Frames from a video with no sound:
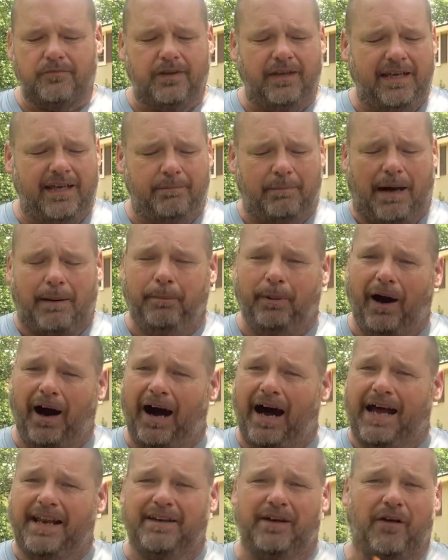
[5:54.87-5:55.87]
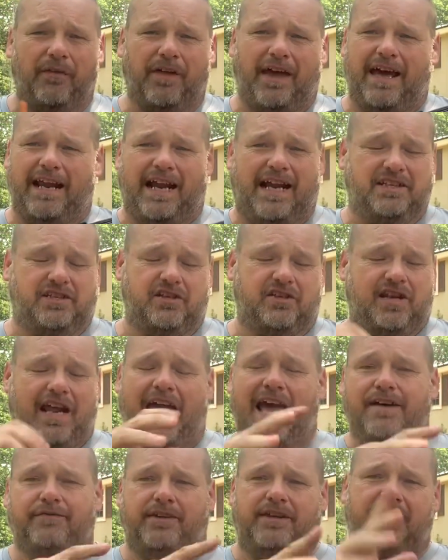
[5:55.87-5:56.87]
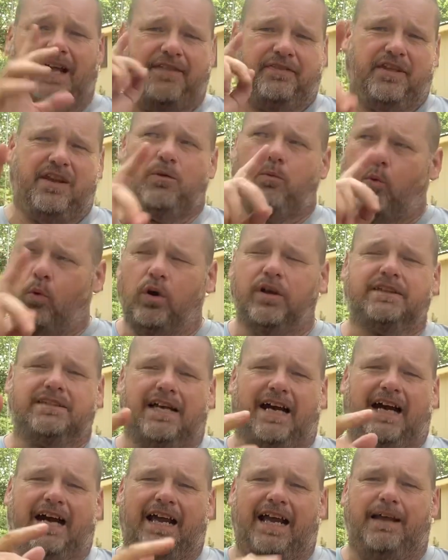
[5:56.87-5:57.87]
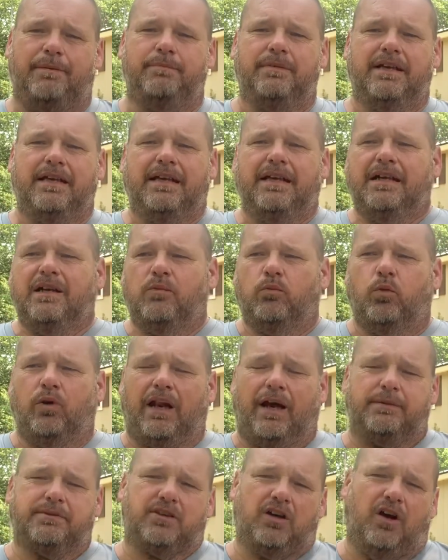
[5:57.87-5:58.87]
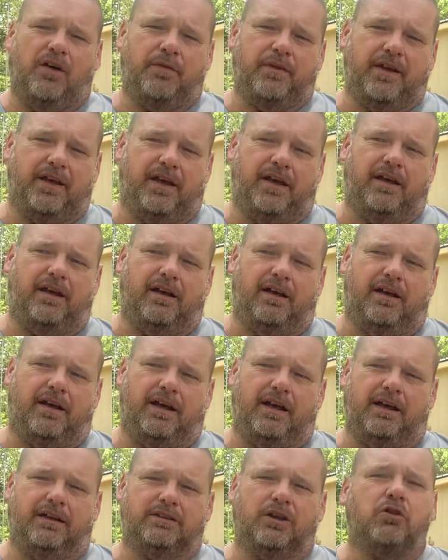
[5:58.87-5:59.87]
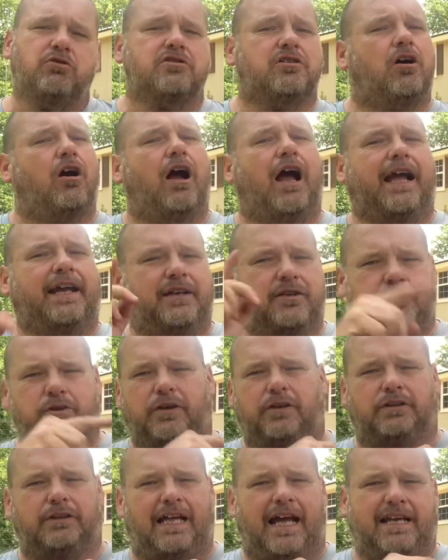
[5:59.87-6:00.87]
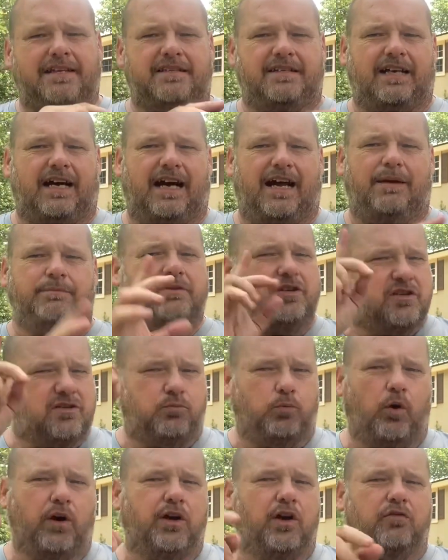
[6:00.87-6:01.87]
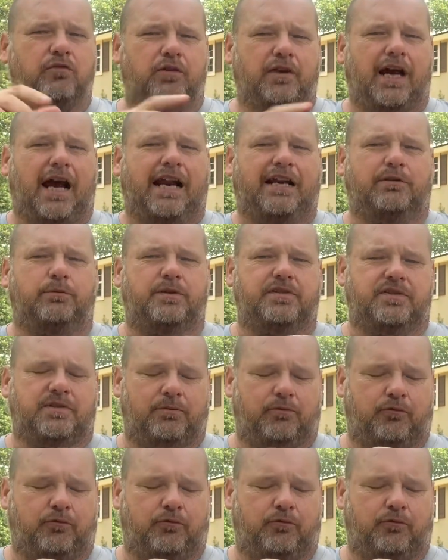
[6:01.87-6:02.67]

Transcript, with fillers: and my pot and all that. I just haven't. I think one time when I was on the uh, Lone Star Hiking Trail last time, just one overnighter with some